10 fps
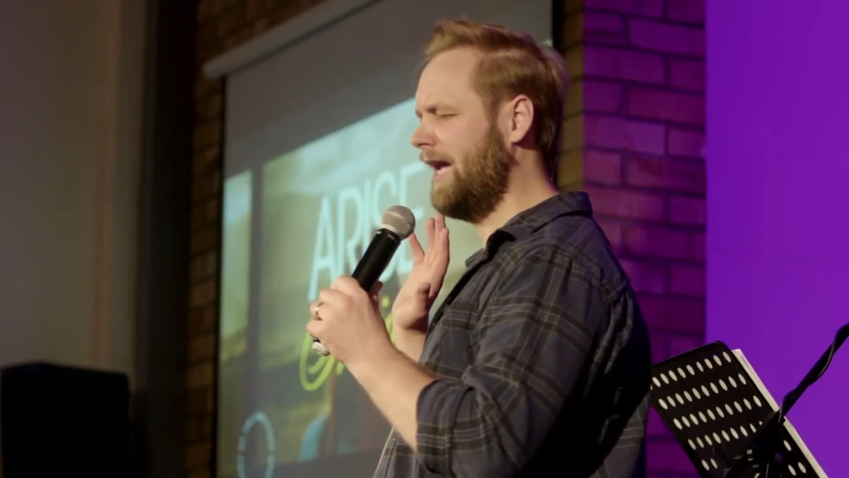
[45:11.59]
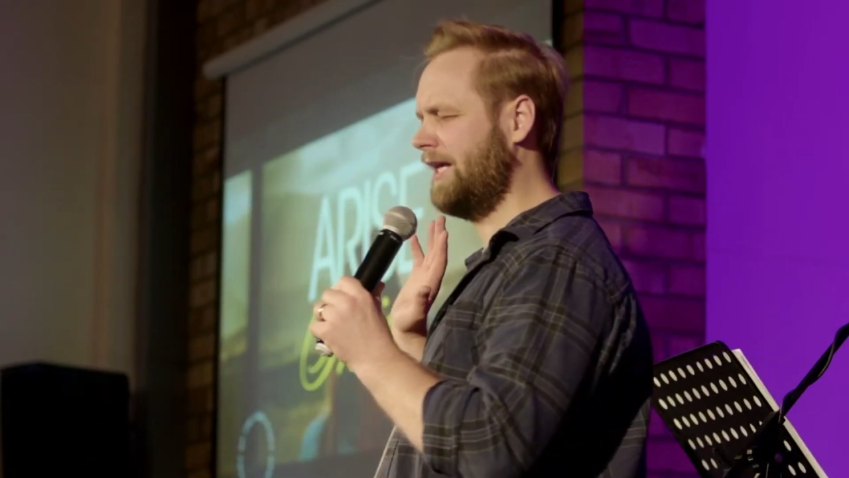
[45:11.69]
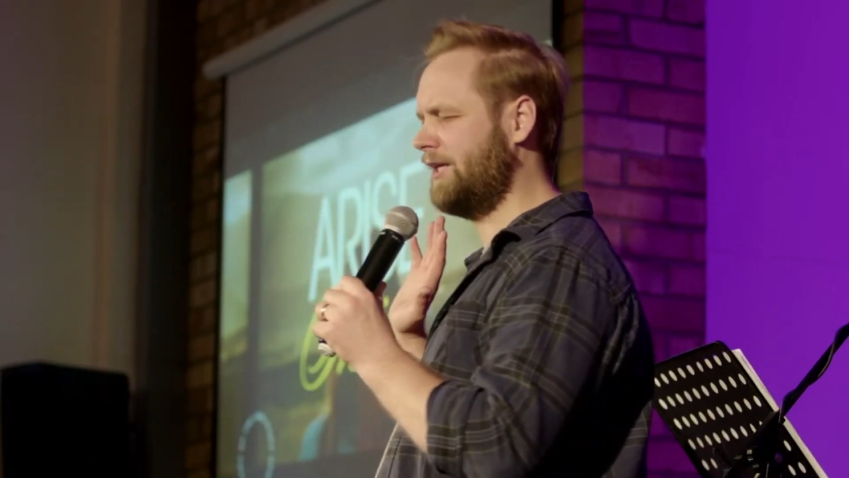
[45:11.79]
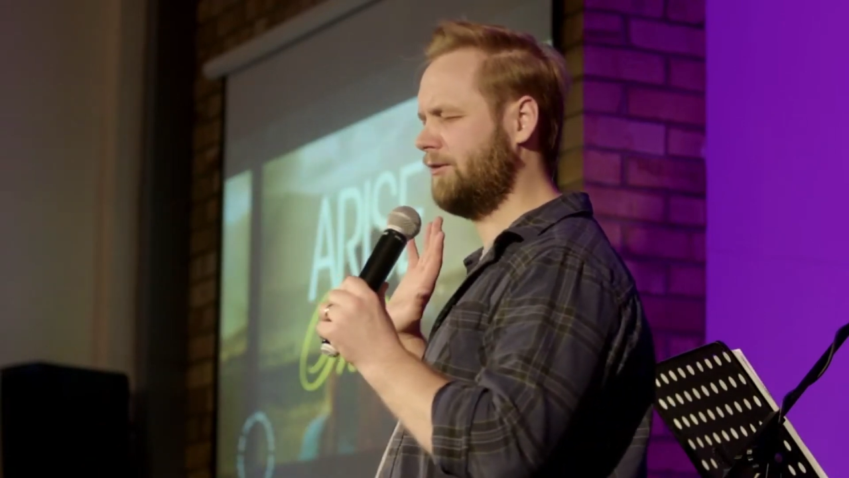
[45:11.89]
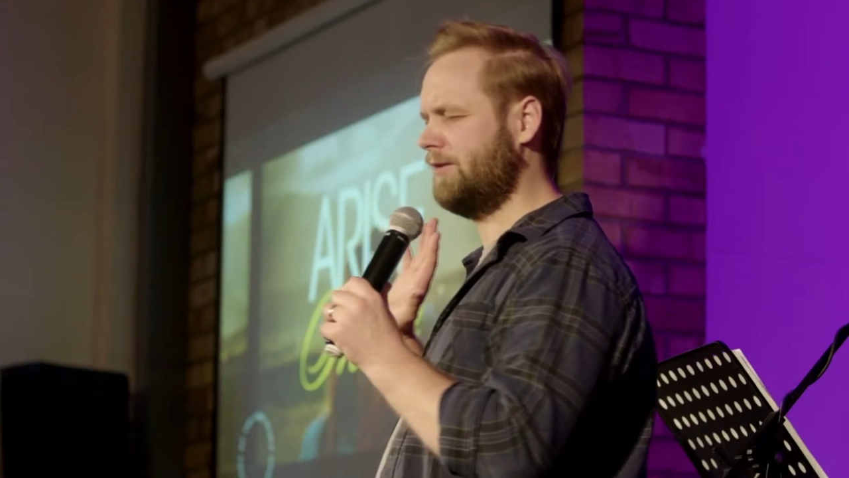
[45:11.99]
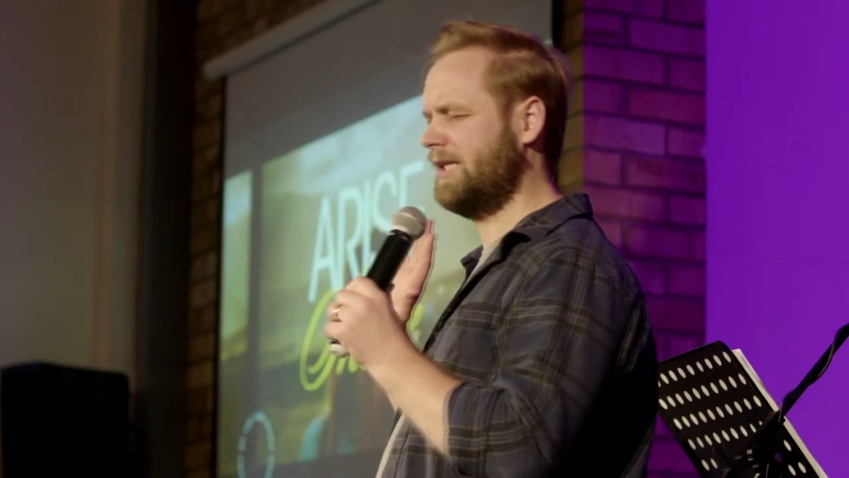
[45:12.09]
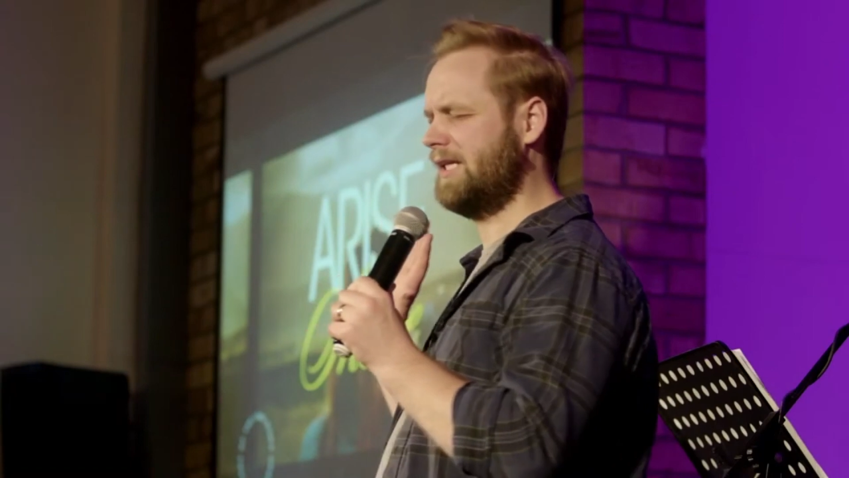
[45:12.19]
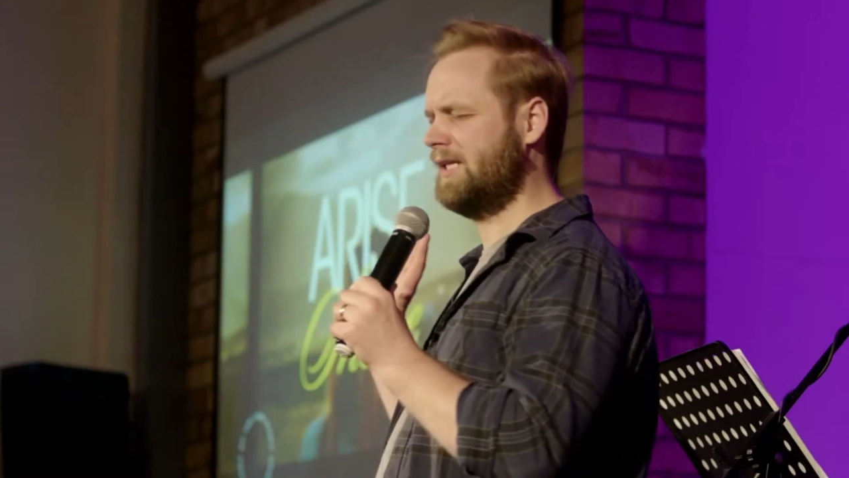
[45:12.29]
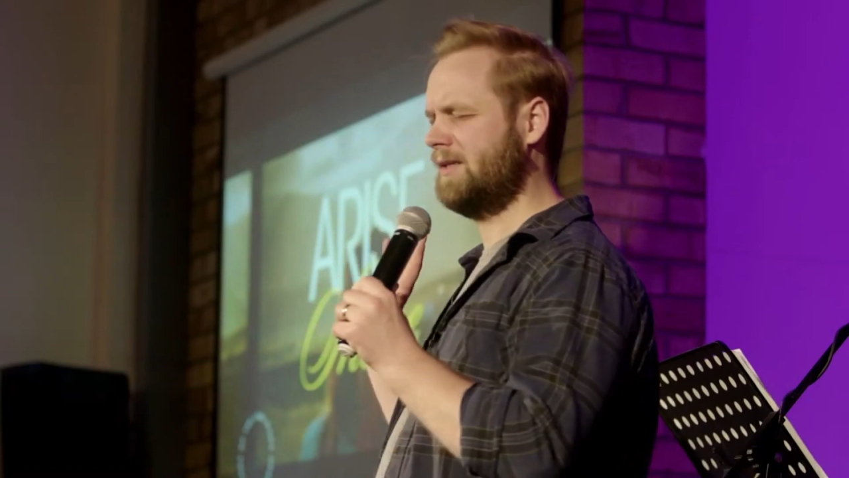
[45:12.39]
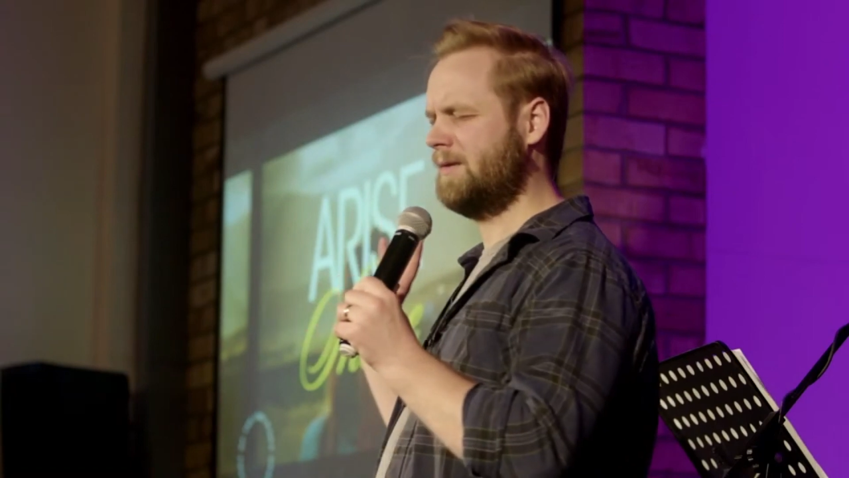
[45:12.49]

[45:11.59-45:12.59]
accurately,